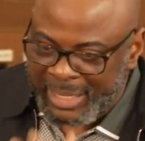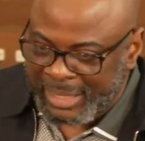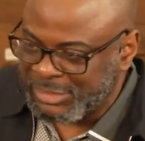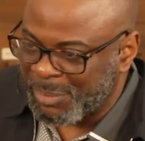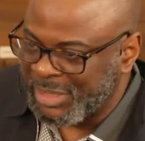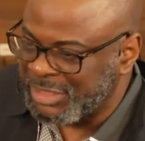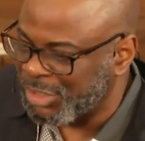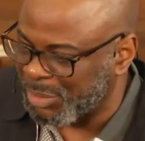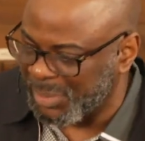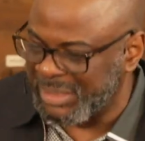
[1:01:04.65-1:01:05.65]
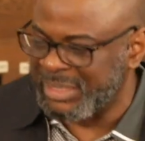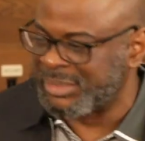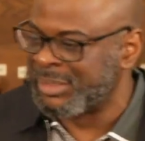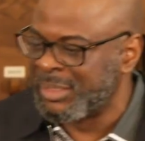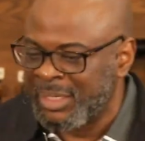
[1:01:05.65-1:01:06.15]
Somebody taught me
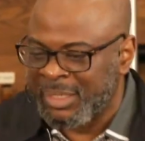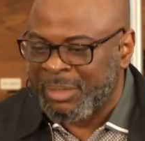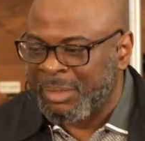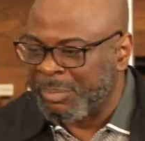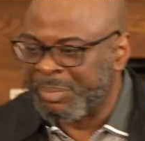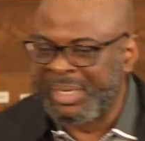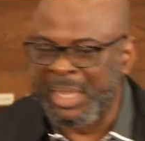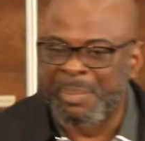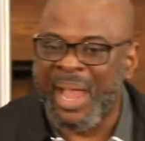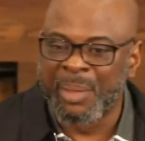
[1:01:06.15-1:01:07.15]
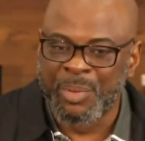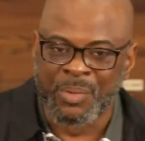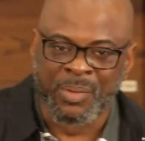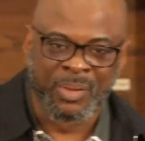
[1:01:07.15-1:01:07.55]
this. Bring a Bible.